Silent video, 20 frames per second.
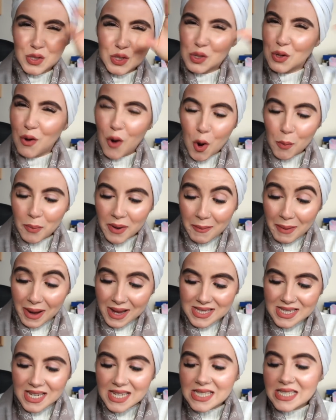open
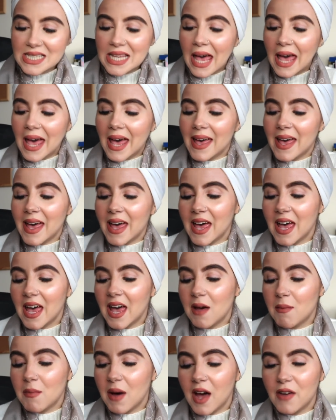about it,
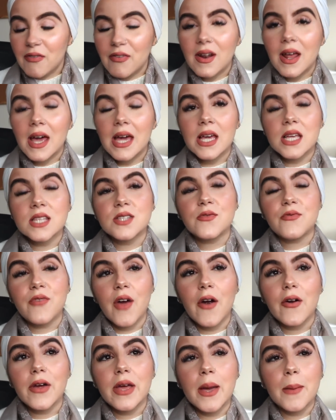I feel like it's
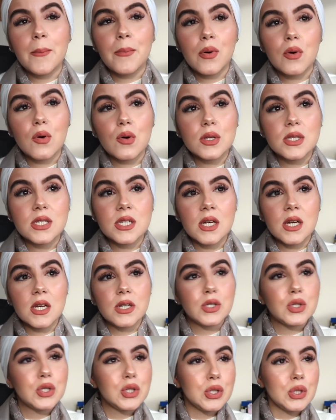very
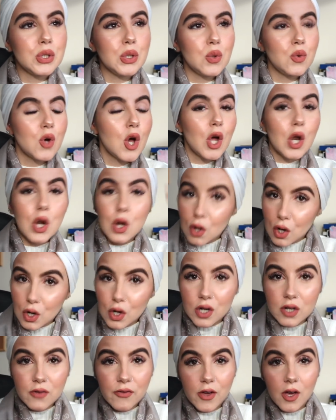important to look
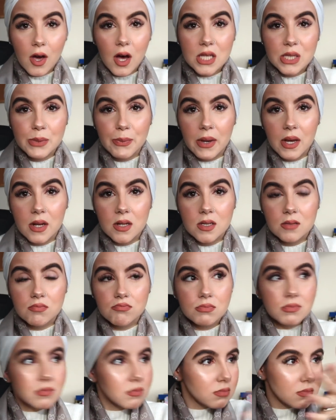good for your husband.
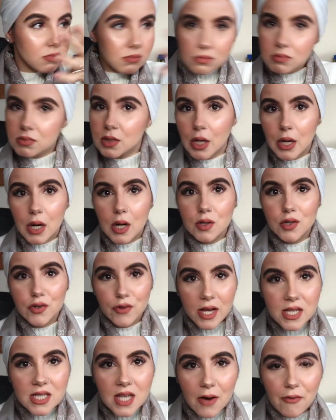You know,
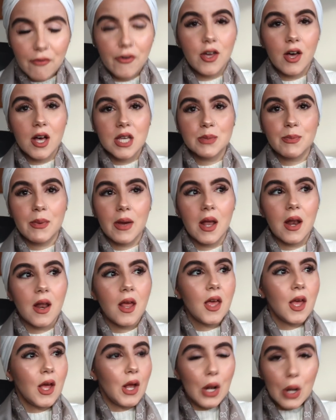dress up for your husband,
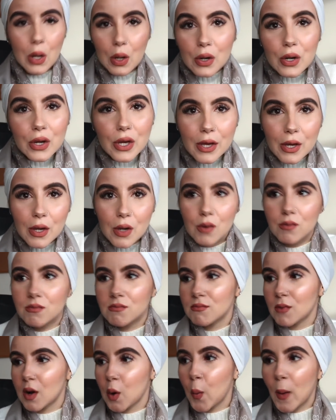look
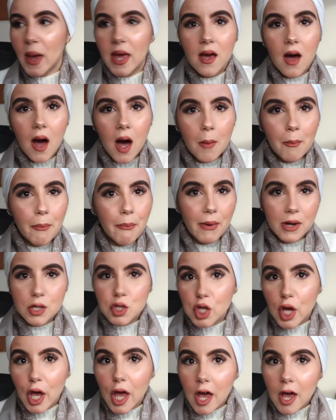cute, wake up,
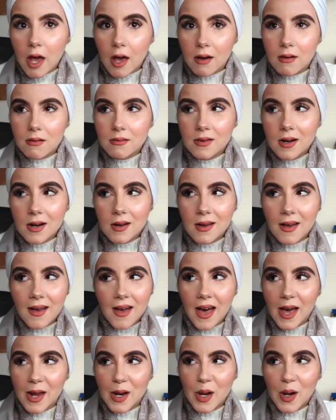brush your hair.
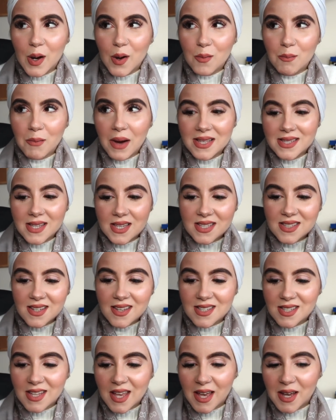I know my
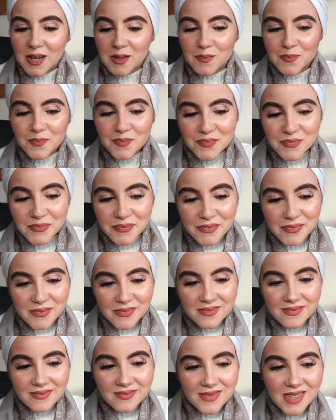sister's
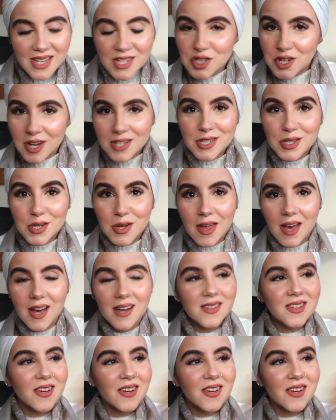she doesn't do that